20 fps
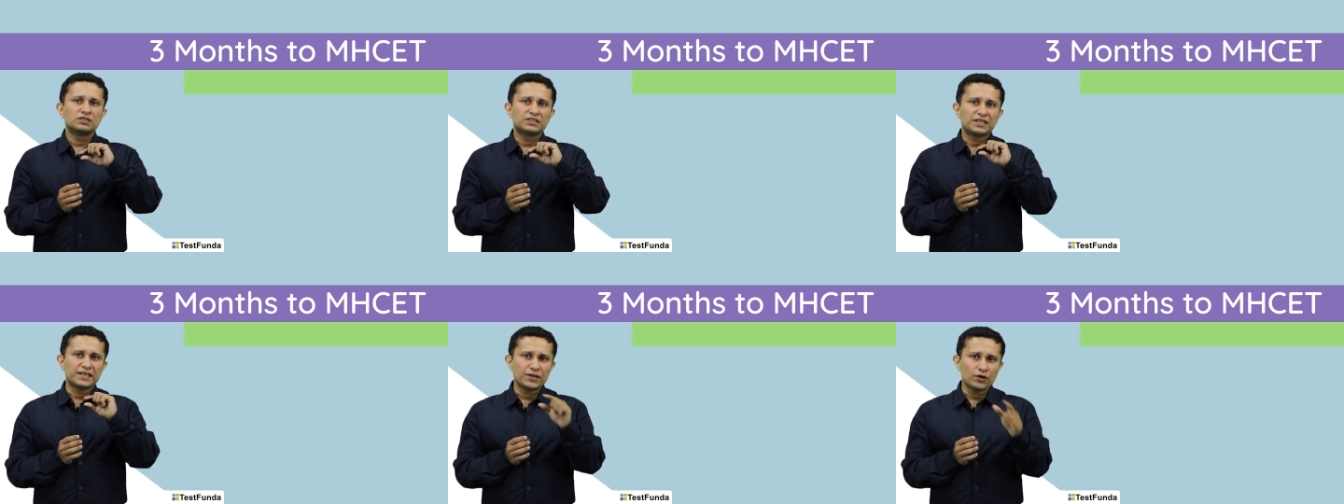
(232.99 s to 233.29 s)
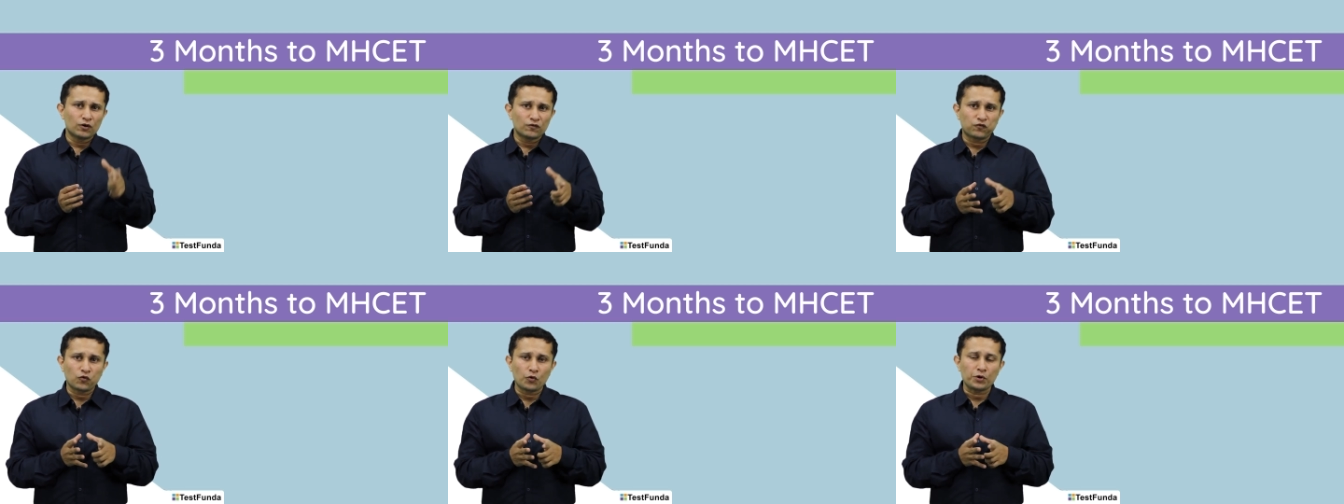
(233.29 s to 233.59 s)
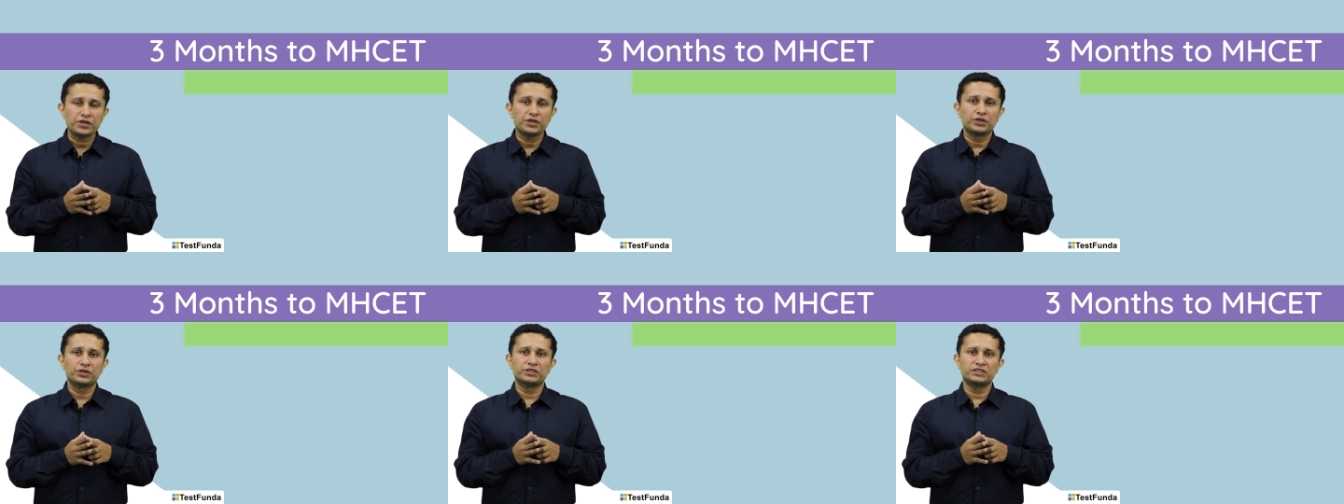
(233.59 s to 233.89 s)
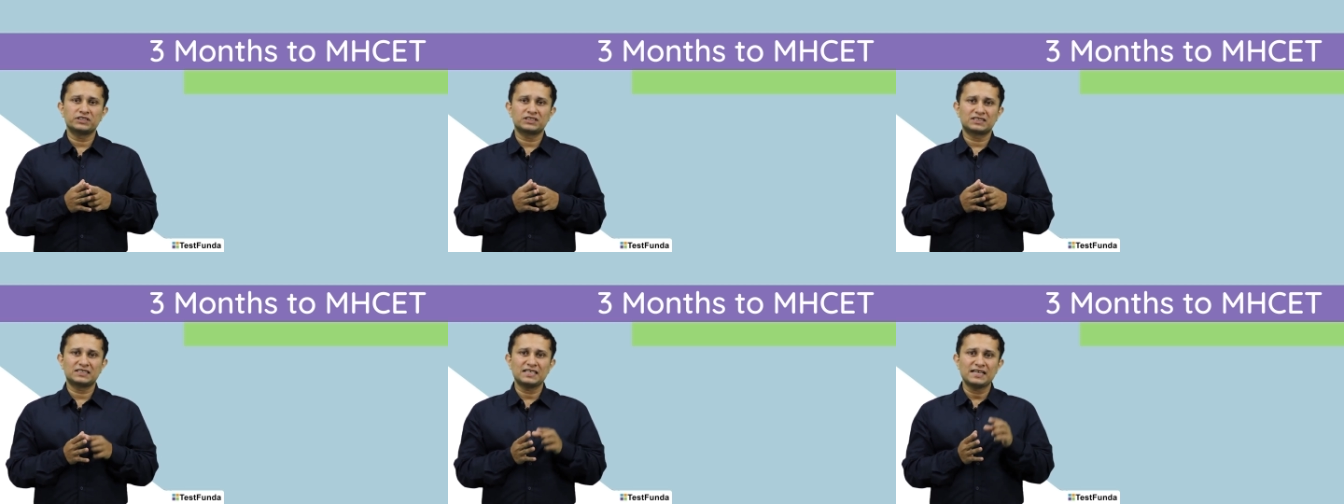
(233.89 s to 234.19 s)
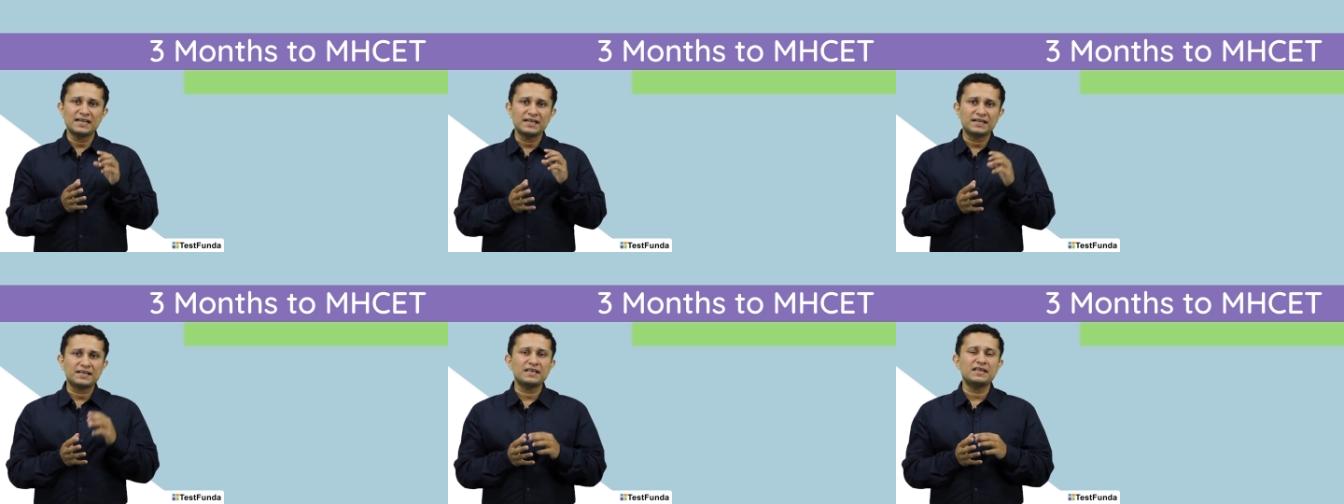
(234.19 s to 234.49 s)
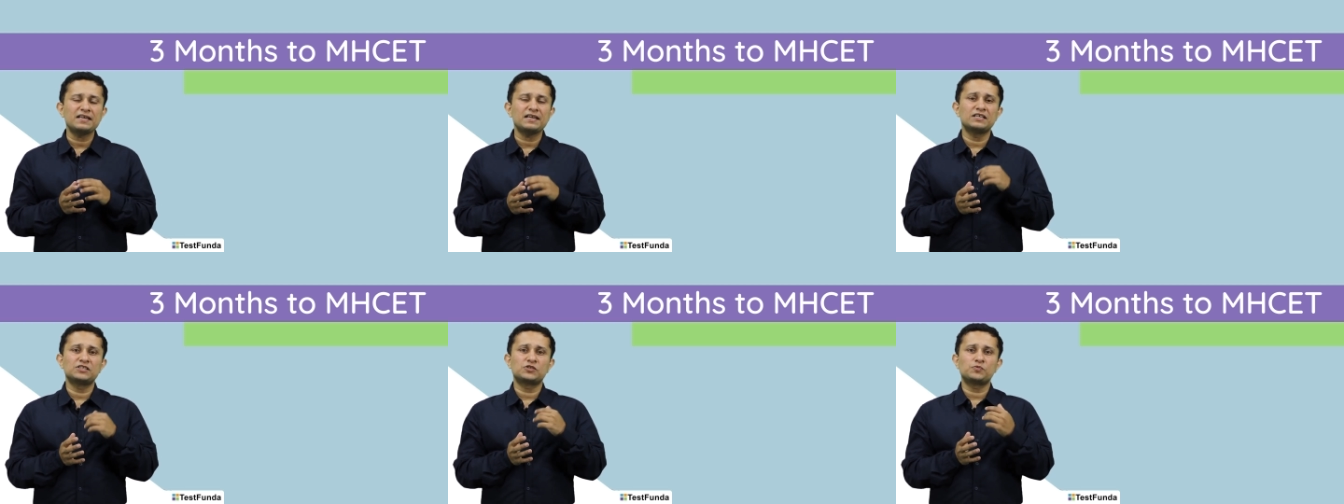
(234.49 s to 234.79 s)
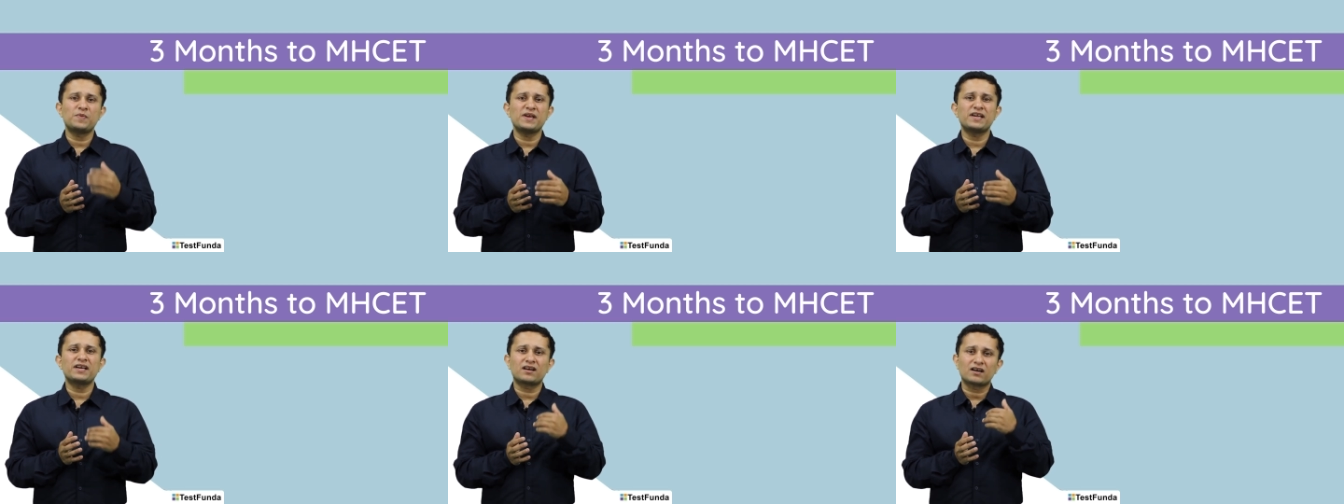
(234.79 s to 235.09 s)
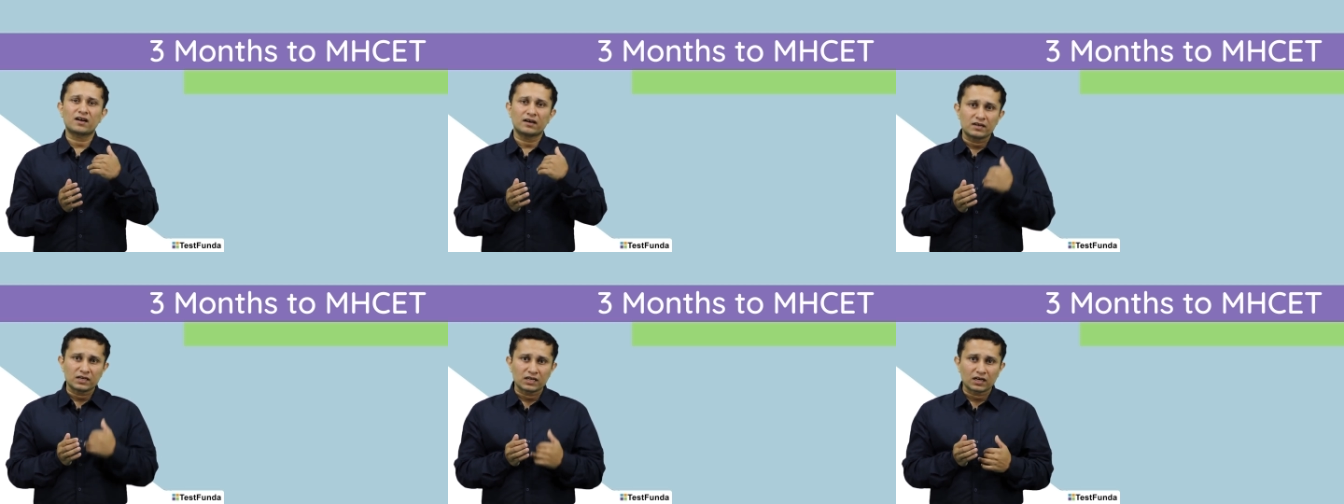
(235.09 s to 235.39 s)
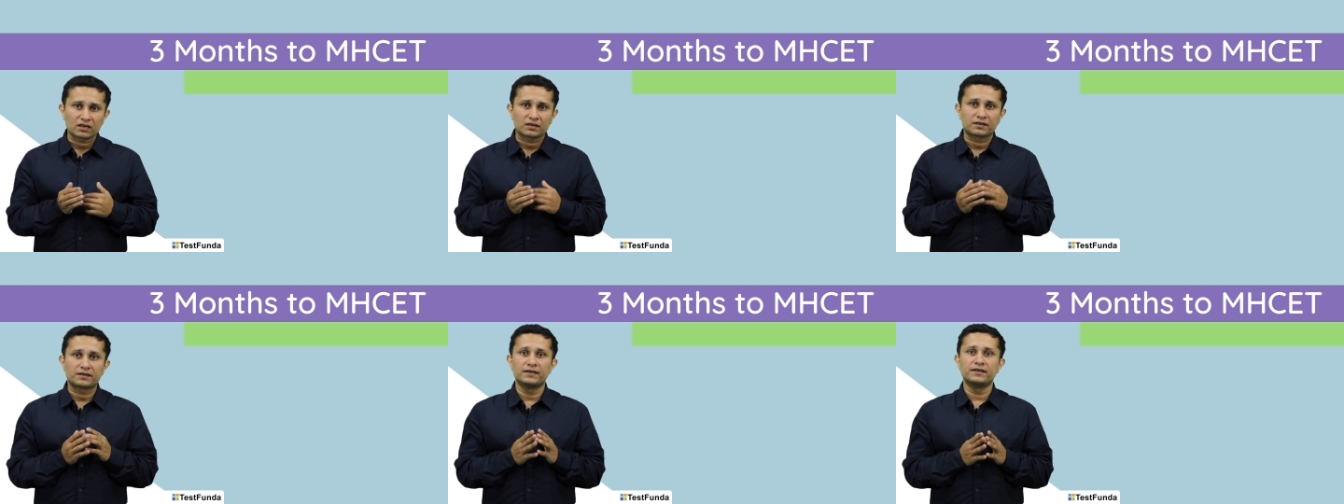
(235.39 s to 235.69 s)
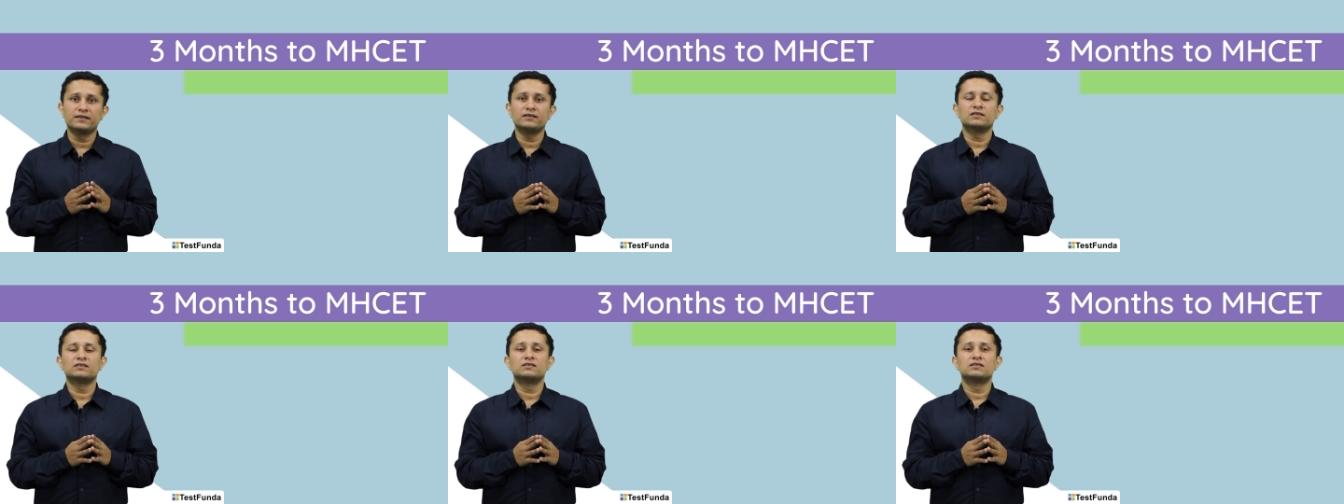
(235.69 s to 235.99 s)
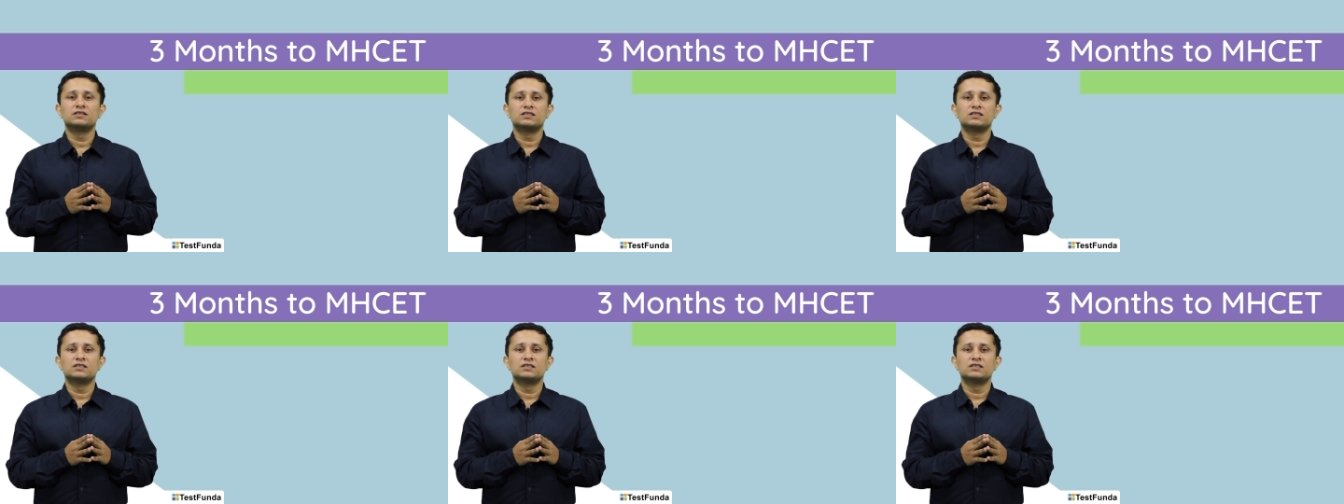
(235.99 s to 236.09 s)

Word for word: 3 or 4 years, CET is being conducted